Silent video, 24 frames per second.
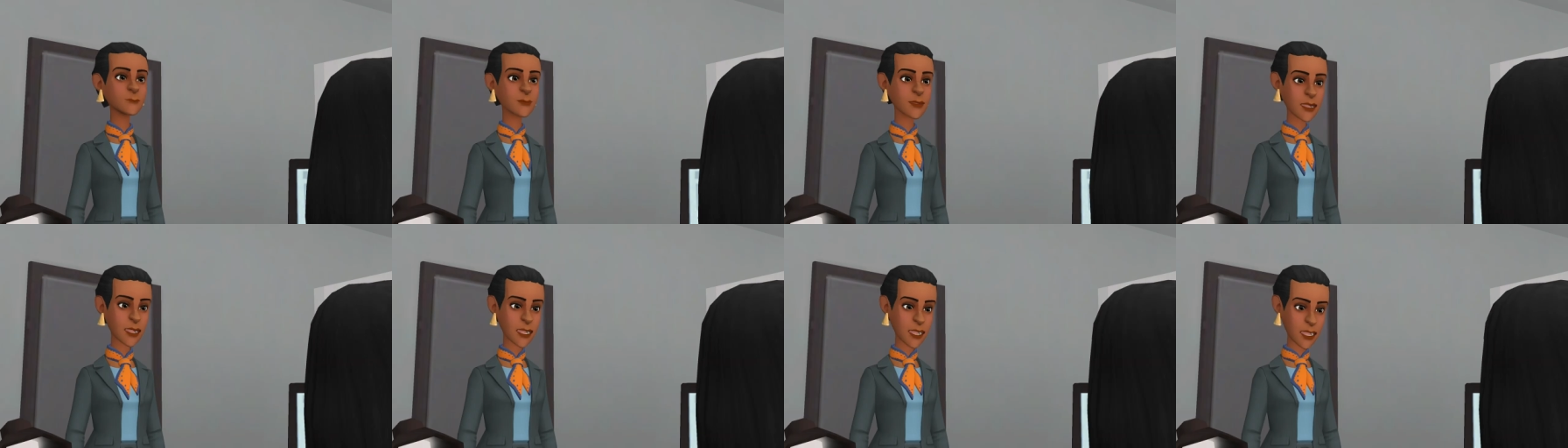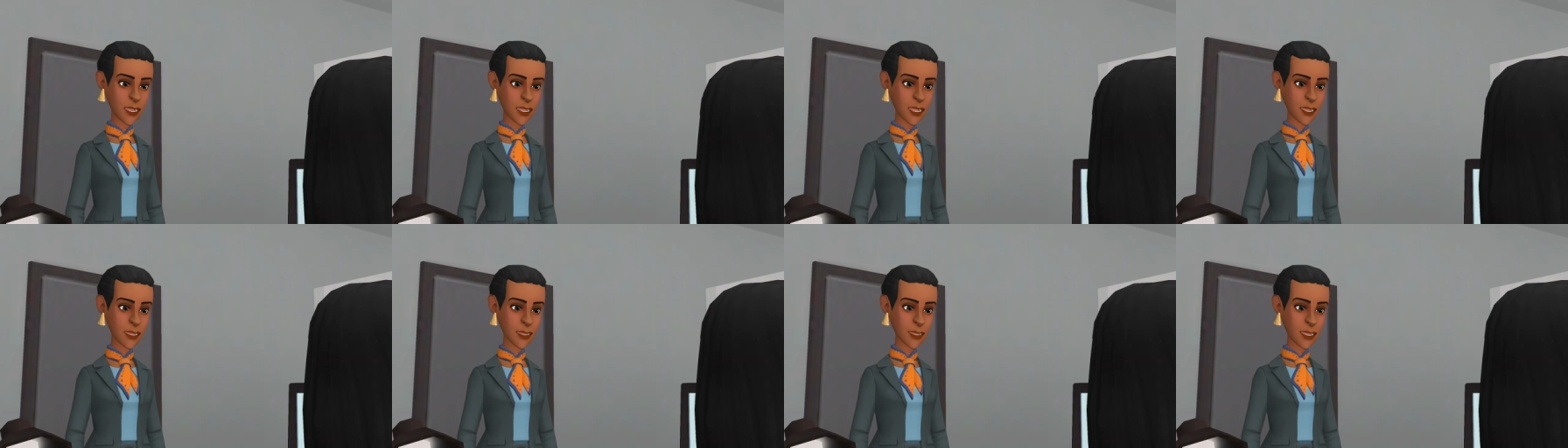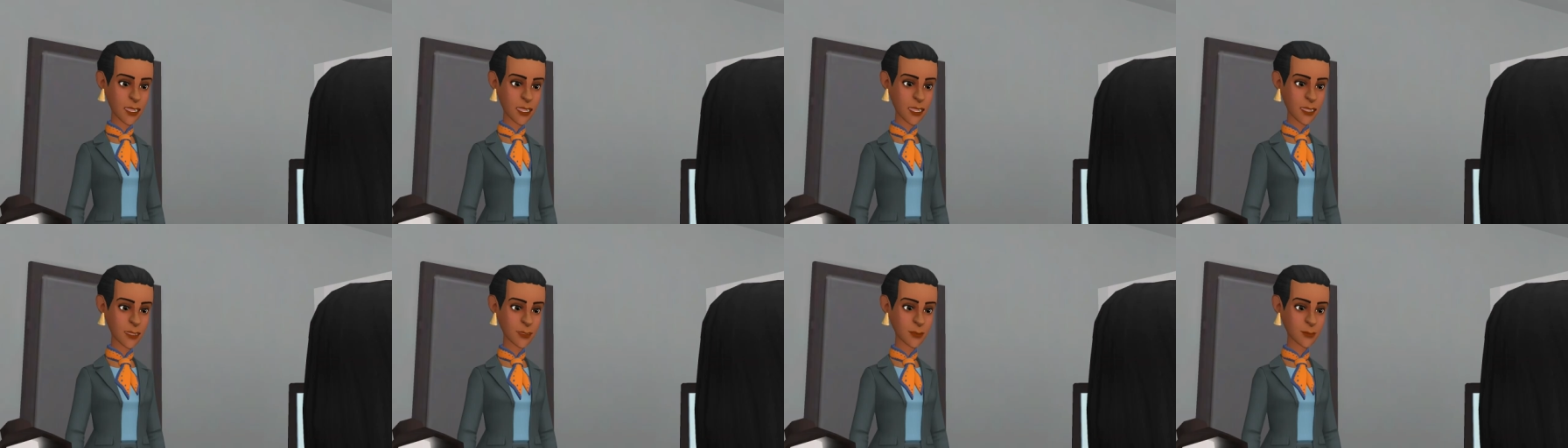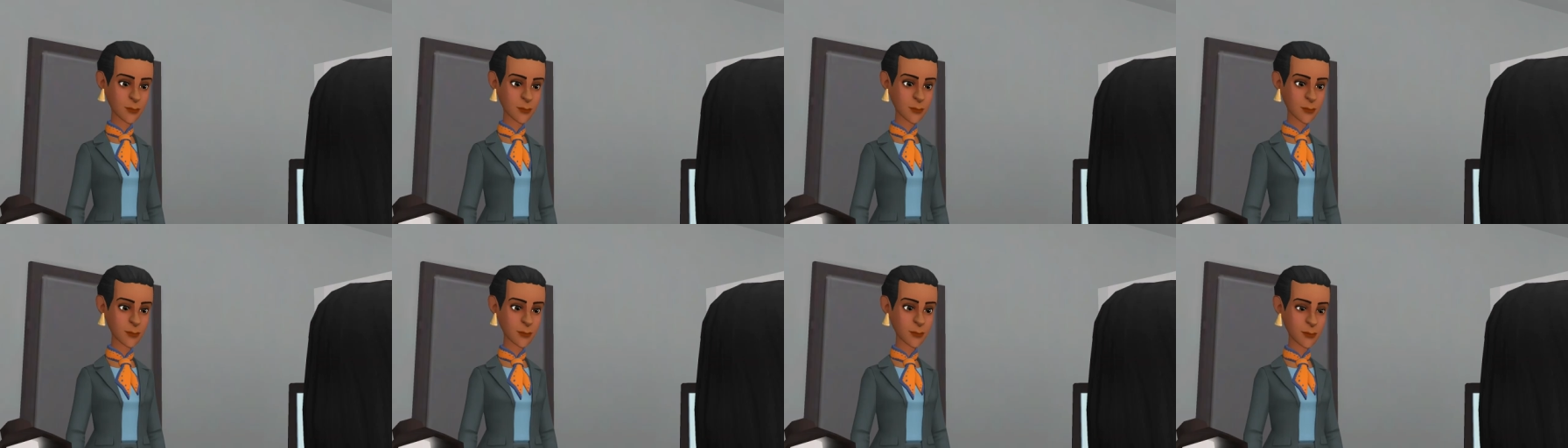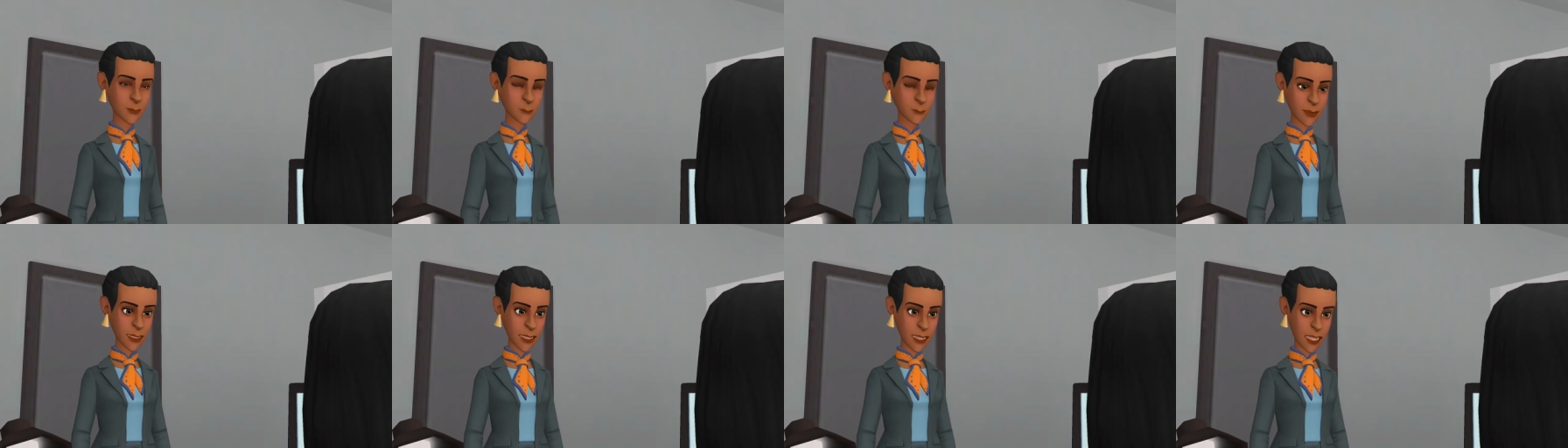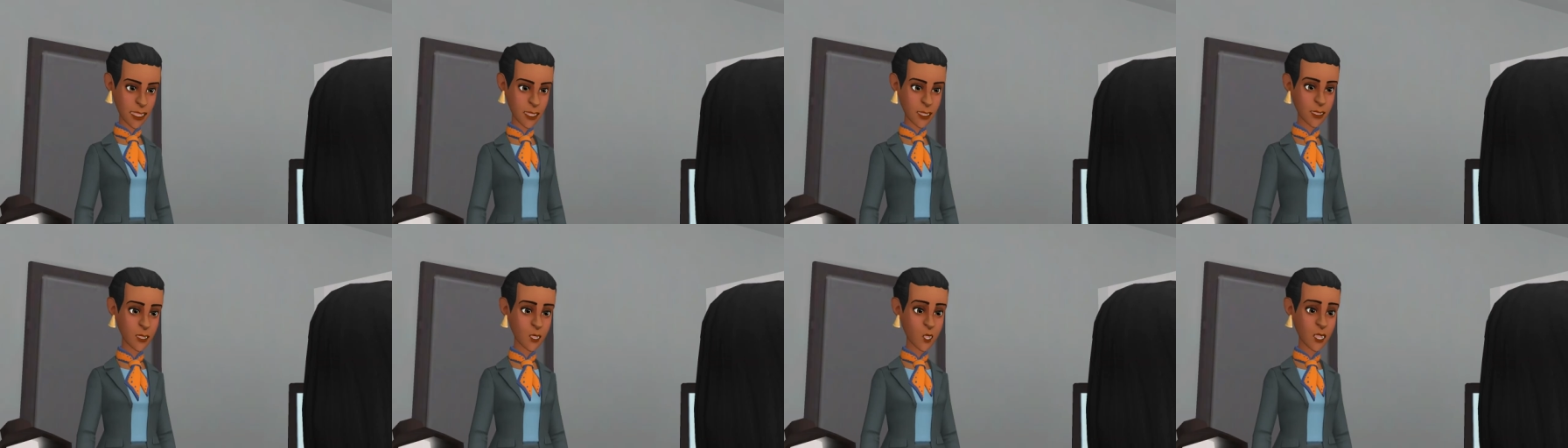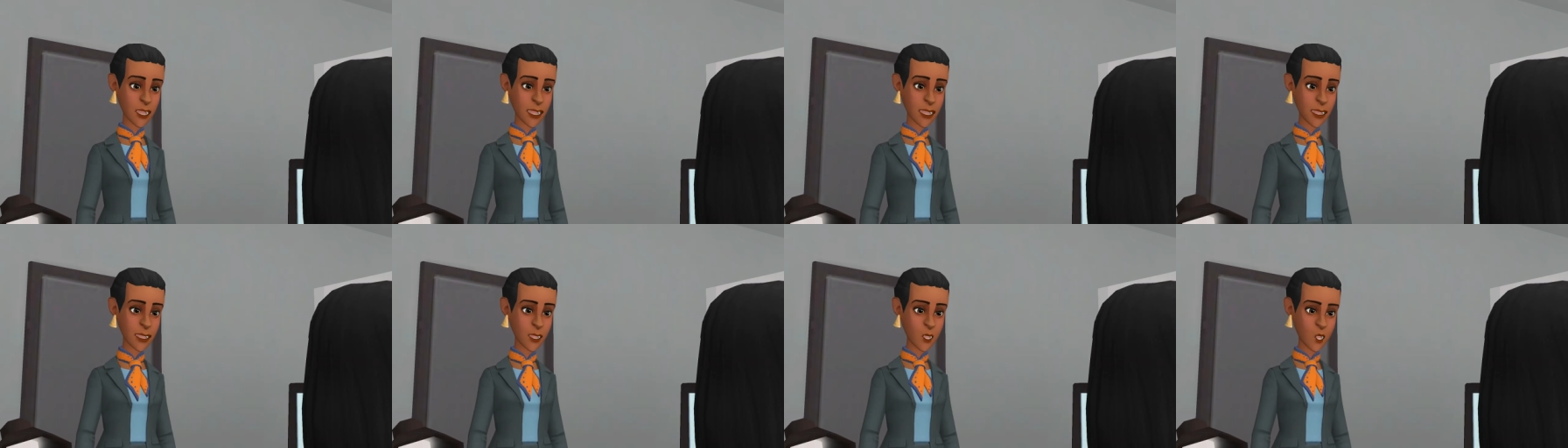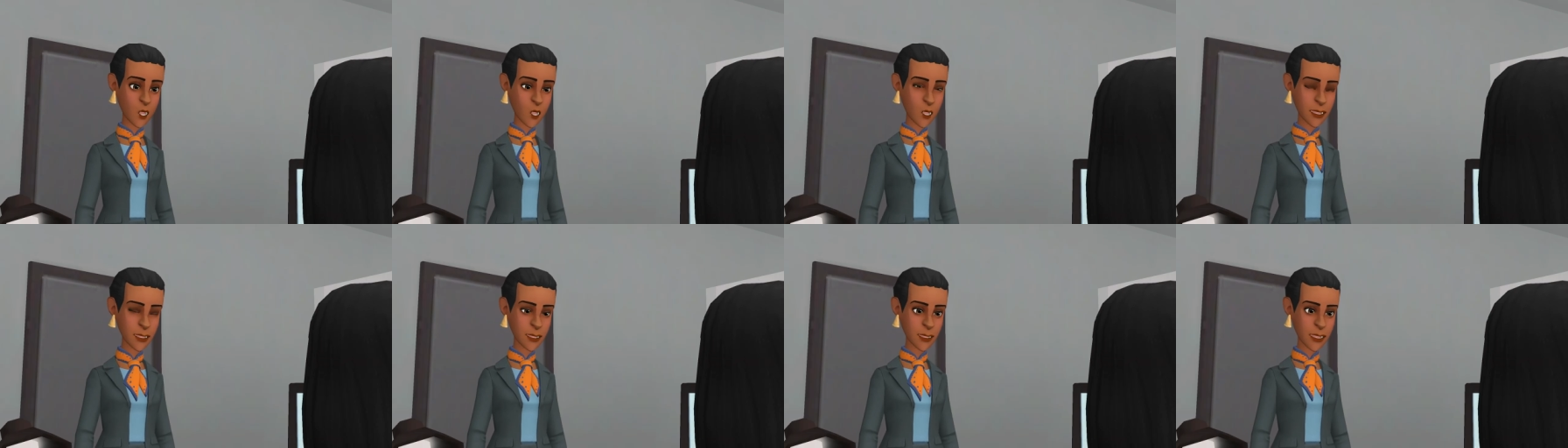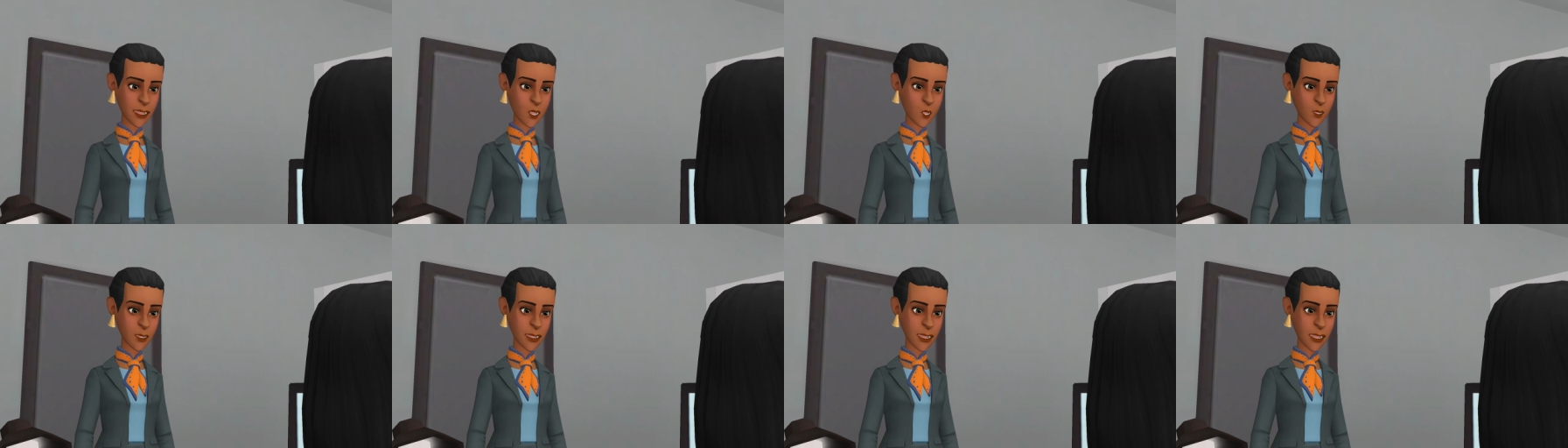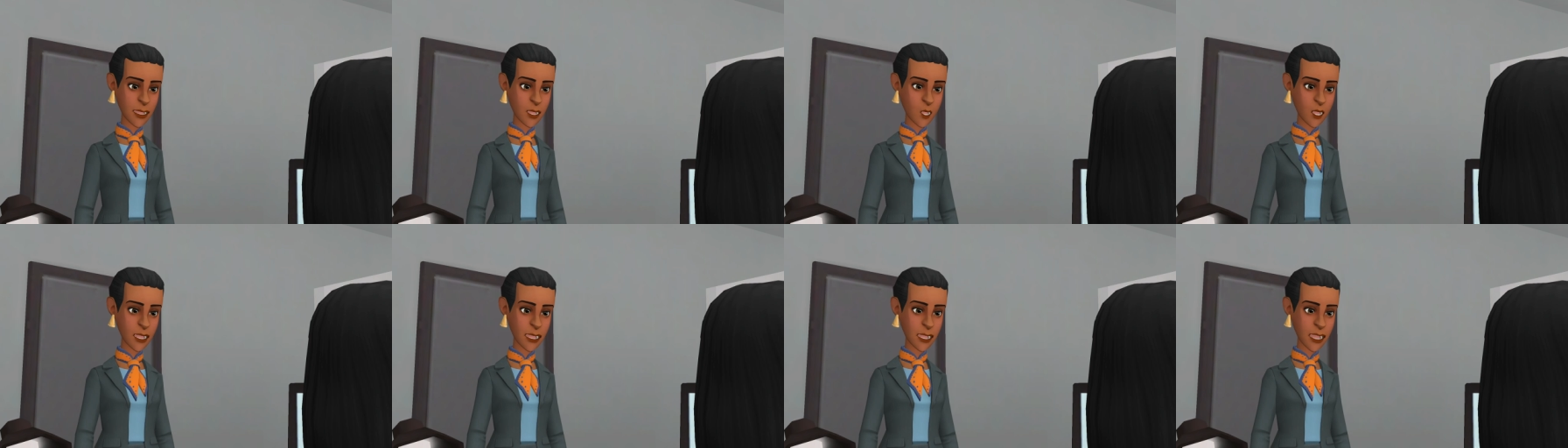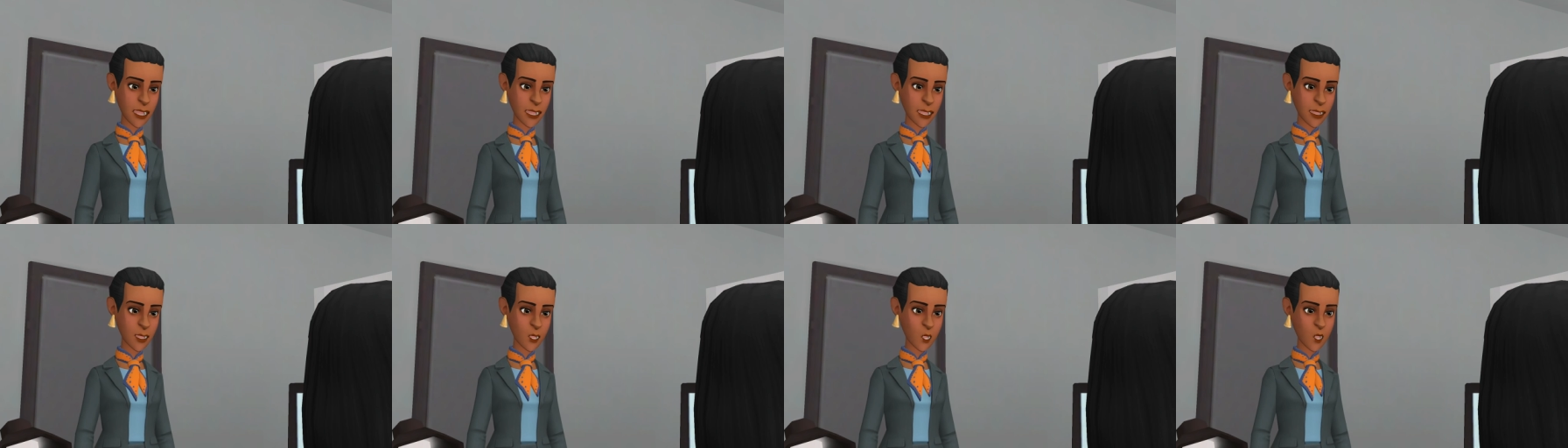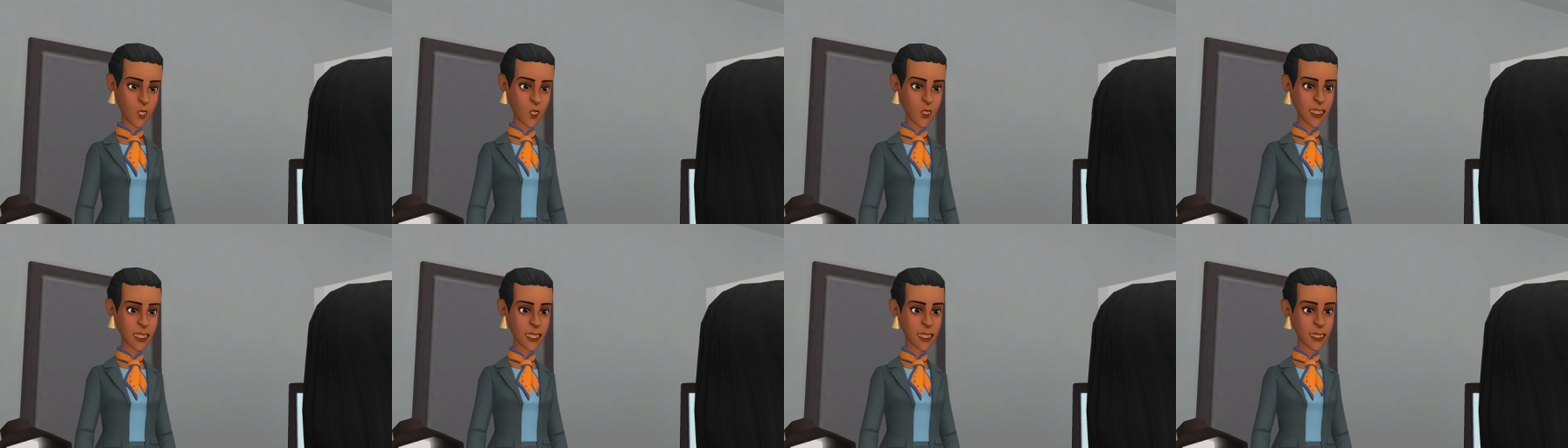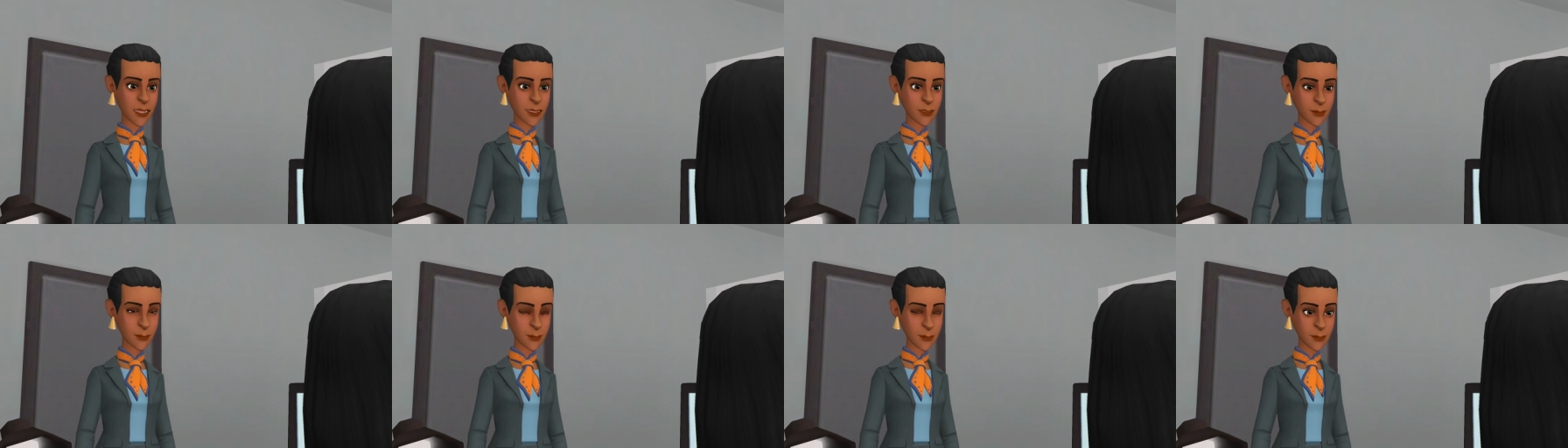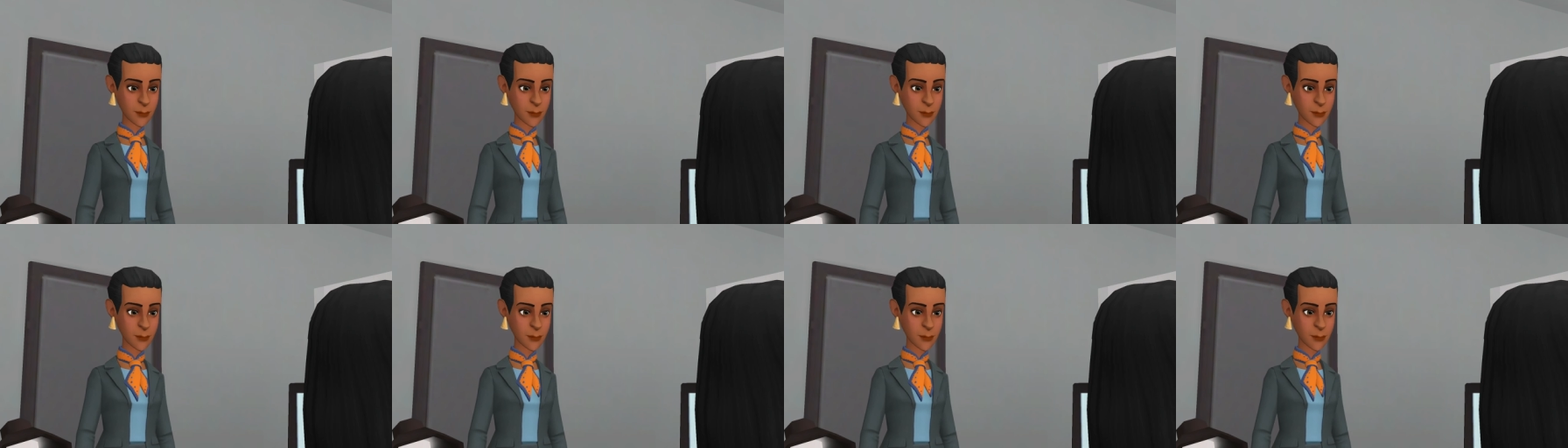Hey Alexis. Mr. Lewis would like to see you in his office.